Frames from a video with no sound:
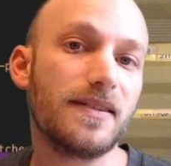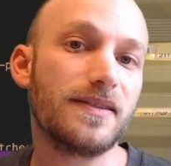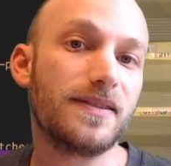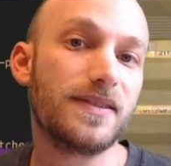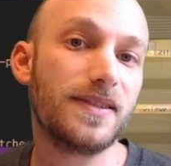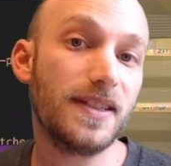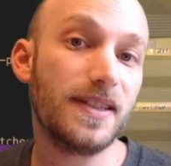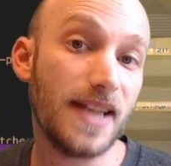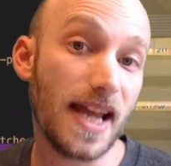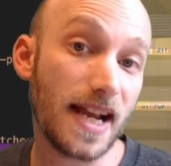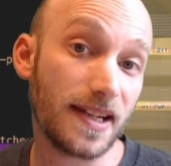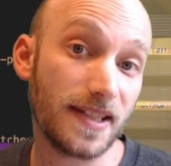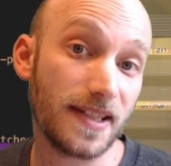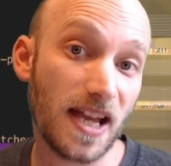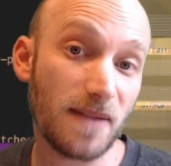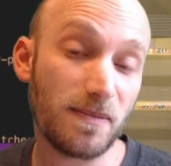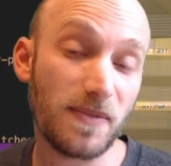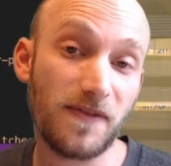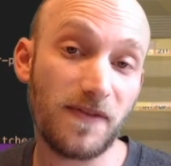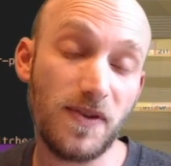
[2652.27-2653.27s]
The next
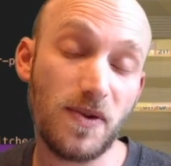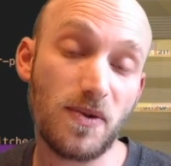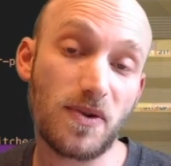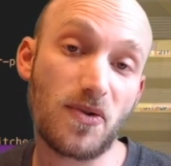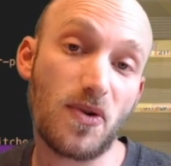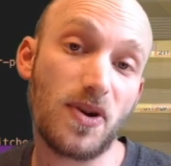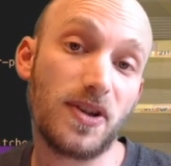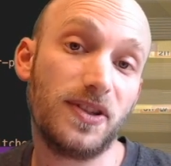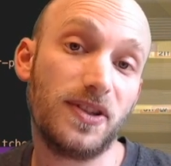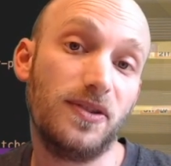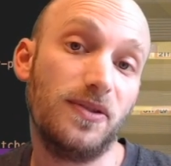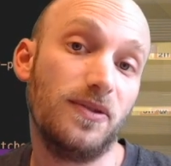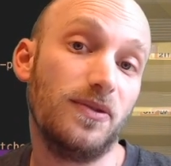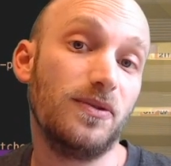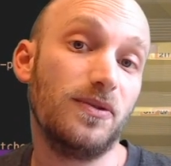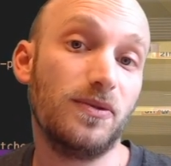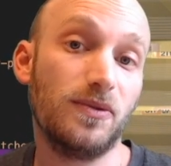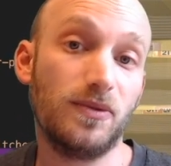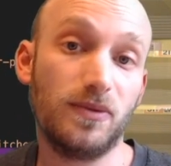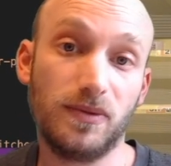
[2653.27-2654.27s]
step, if you are going
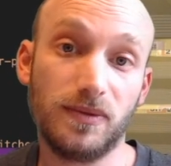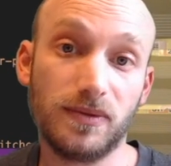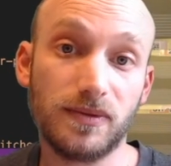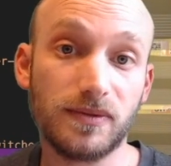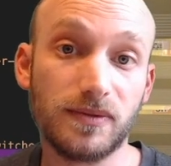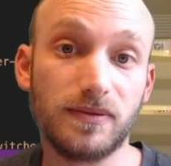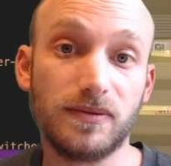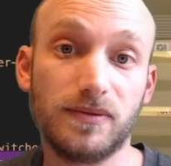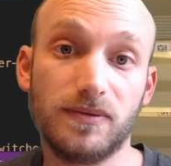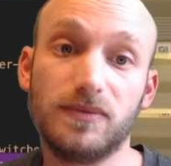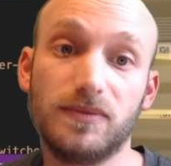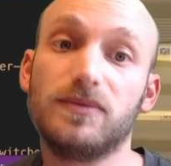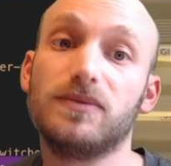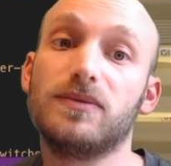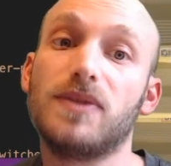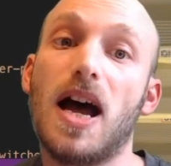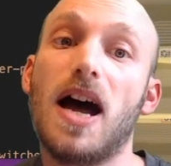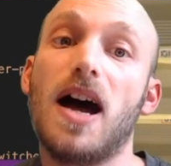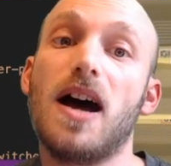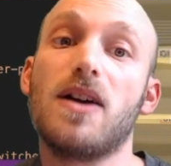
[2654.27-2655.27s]
to
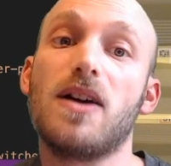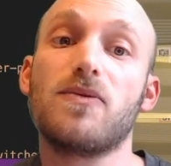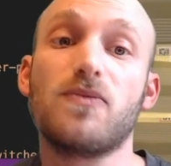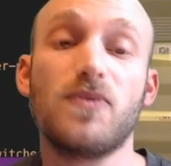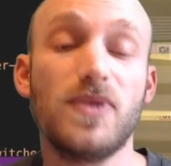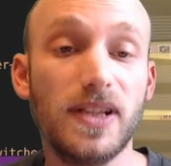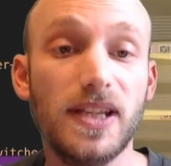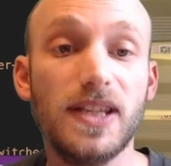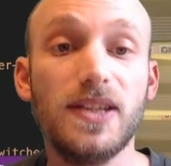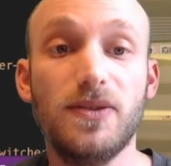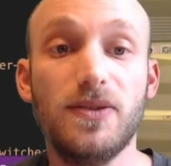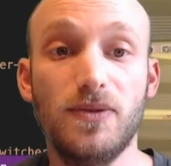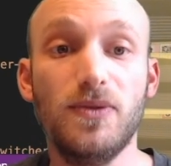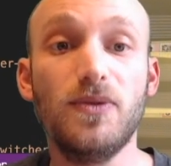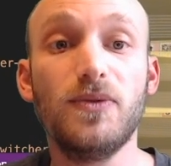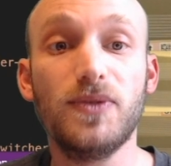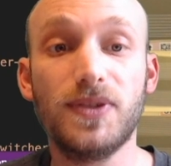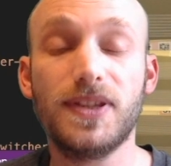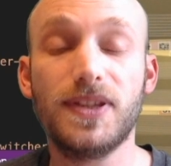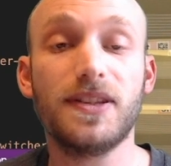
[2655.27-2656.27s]
really
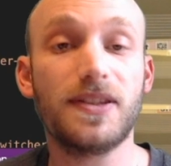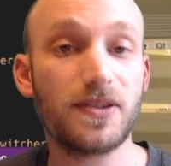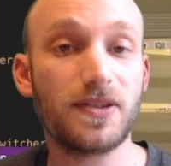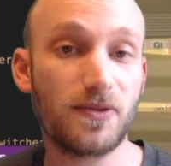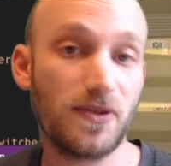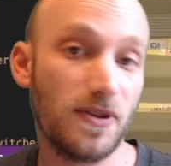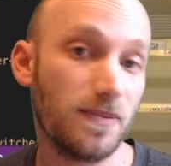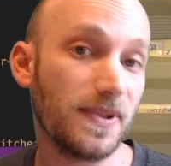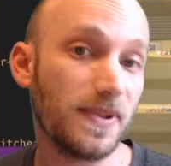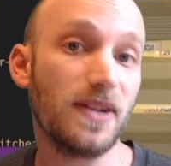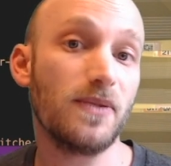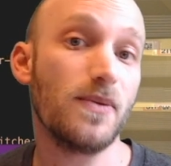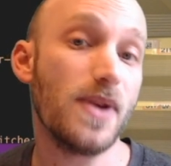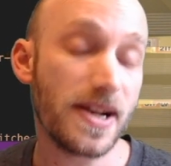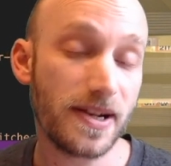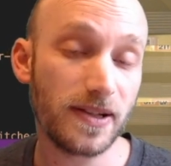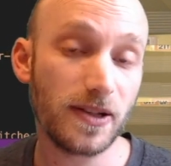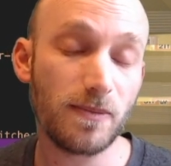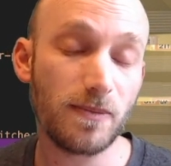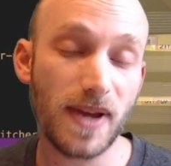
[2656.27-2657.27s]
use this script on a
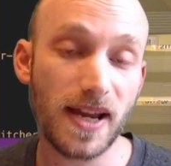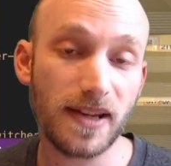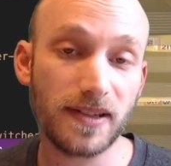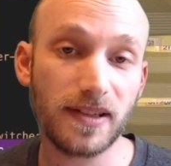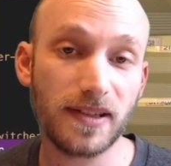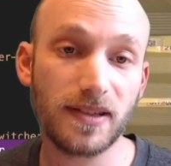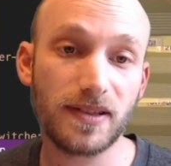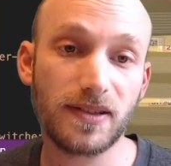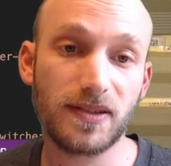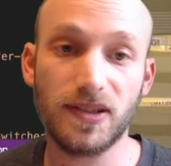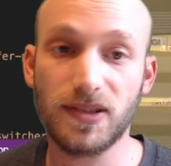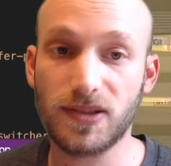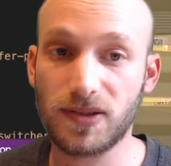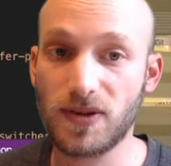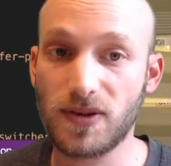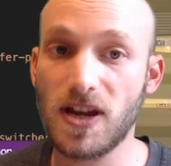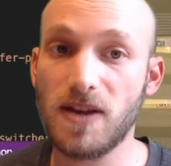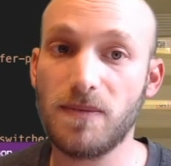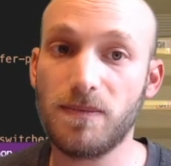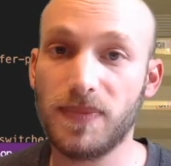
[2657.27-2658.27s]
regular basis to
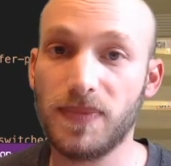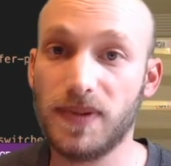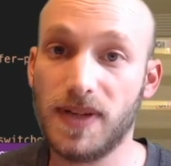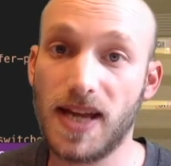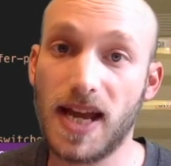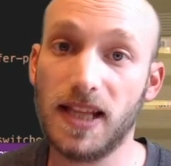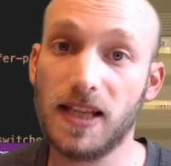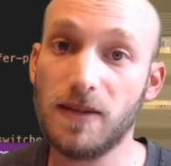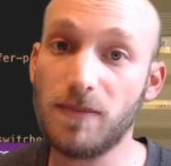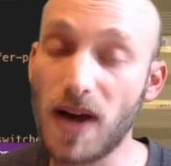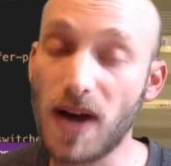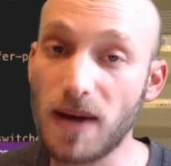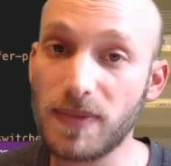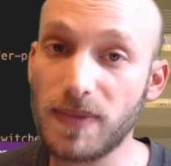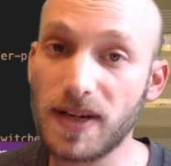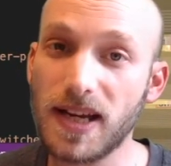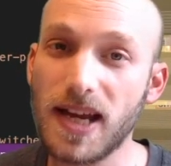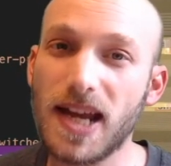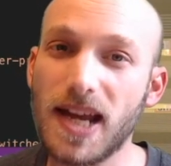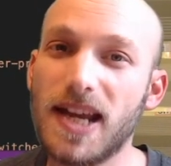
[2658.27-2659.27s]
scrape
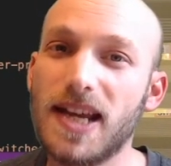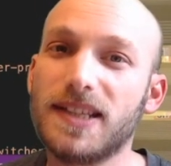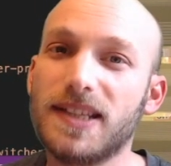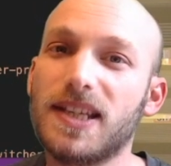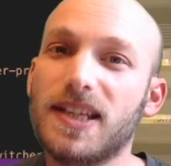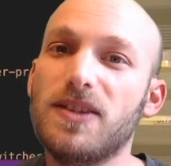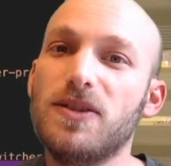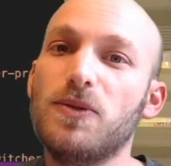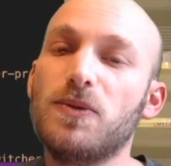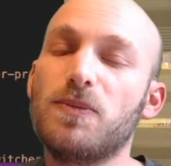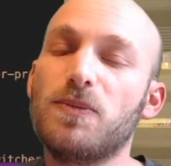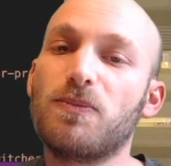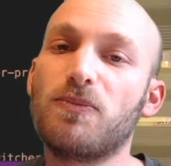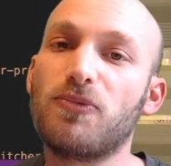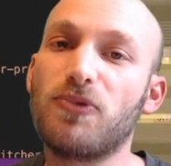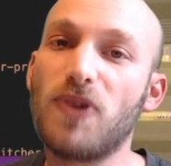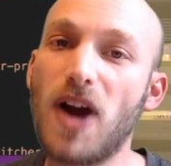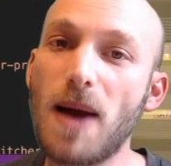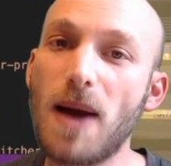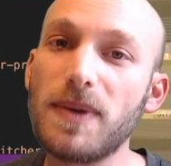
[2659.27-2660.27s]
Alibaba, is that you'd
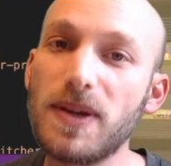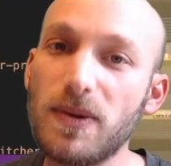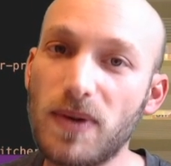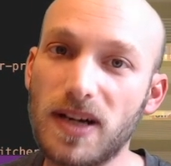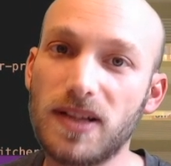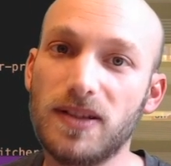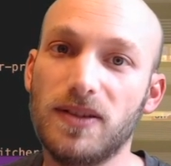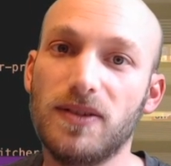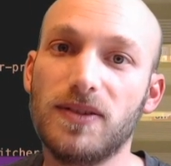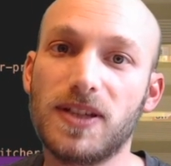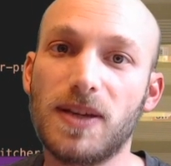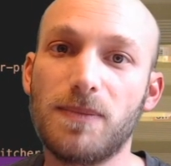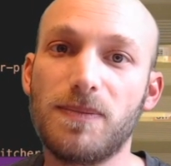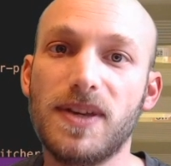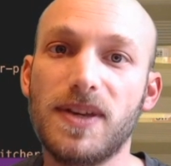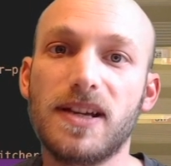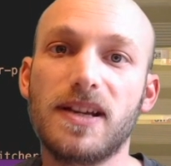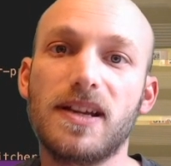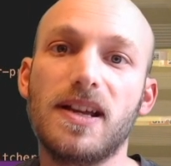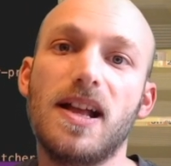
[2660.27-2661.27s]
probably want to do
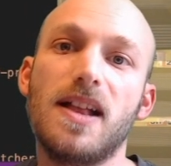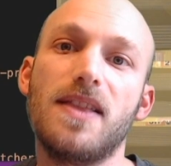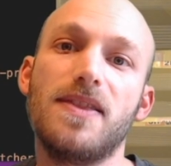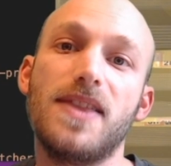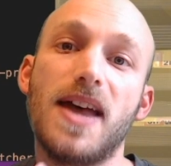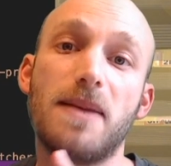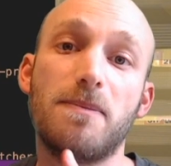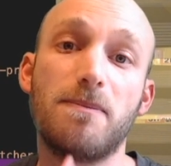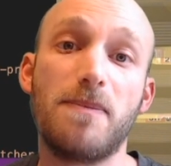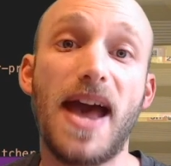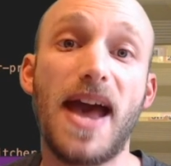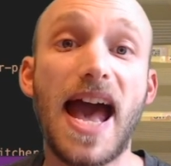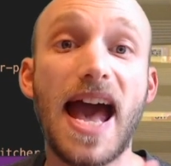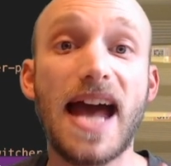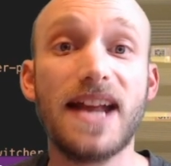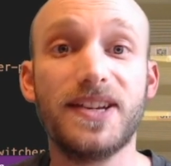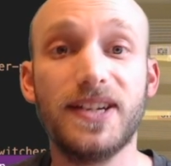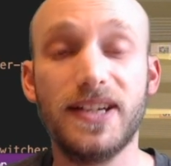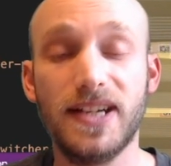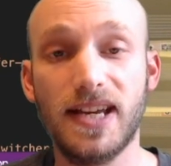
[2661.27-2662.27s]
something that
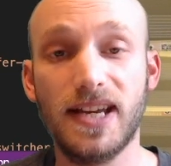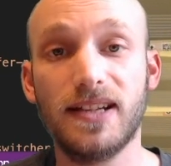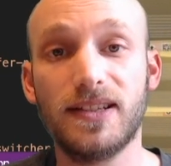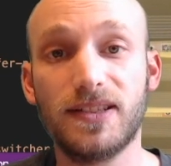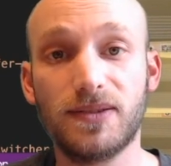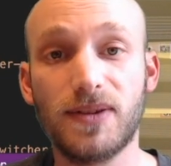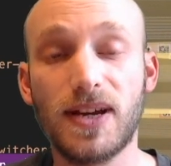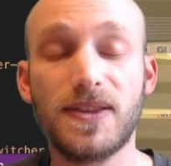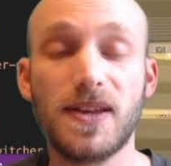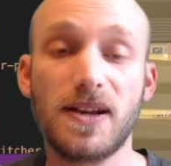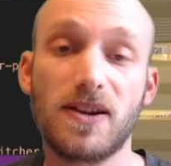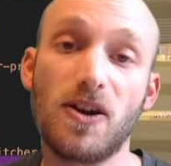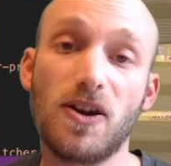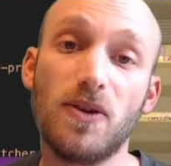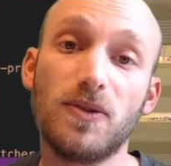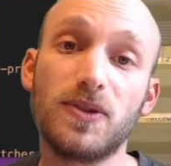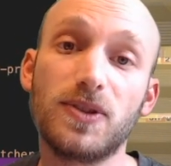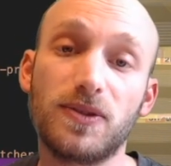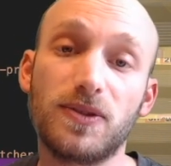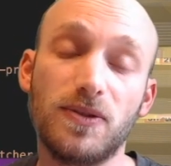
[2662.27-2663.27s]
paginates, right? That
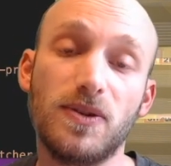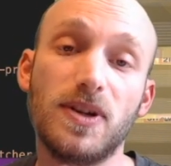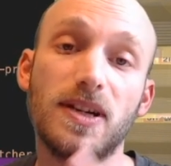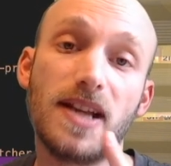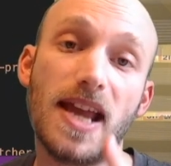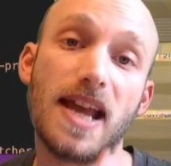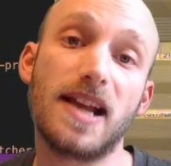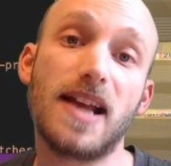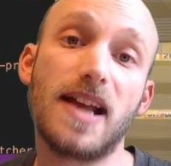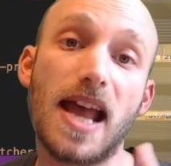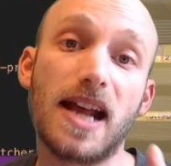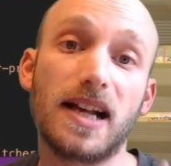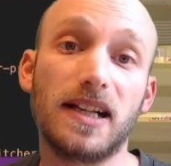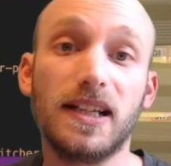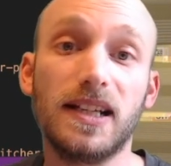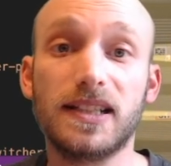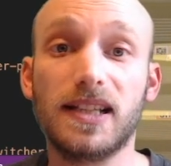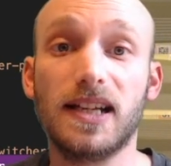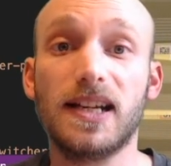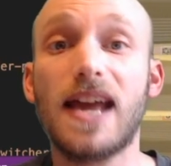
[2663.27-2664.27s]
goes through and
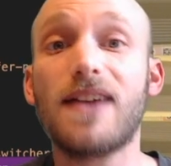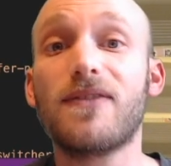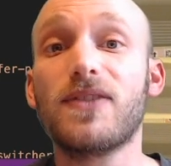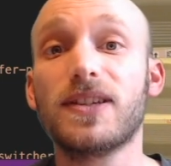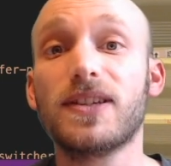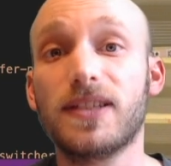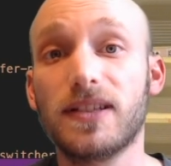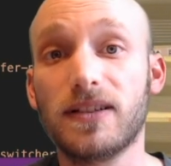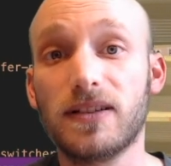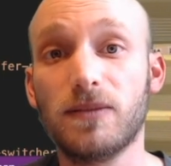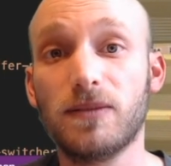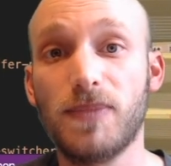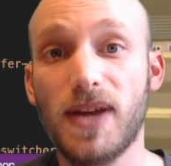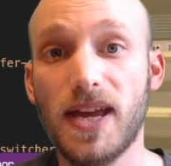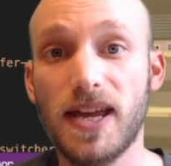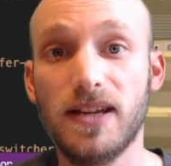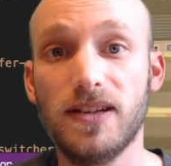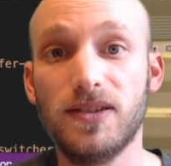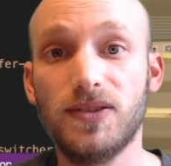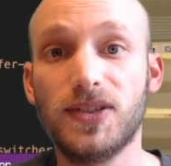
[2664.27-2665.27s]
clicks on every single
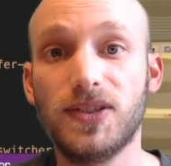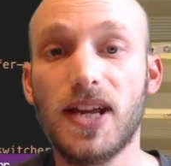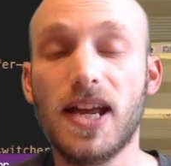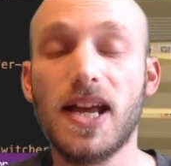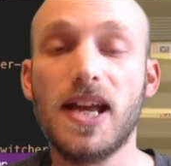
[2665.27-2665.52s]
page